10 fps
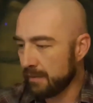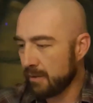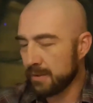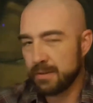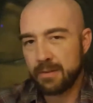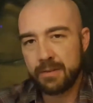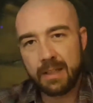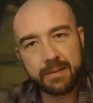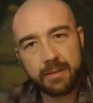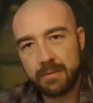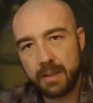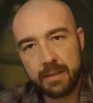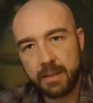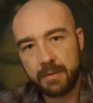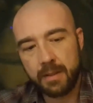I've also learned I don't
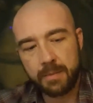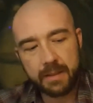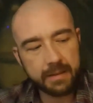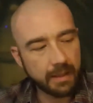like double LPs.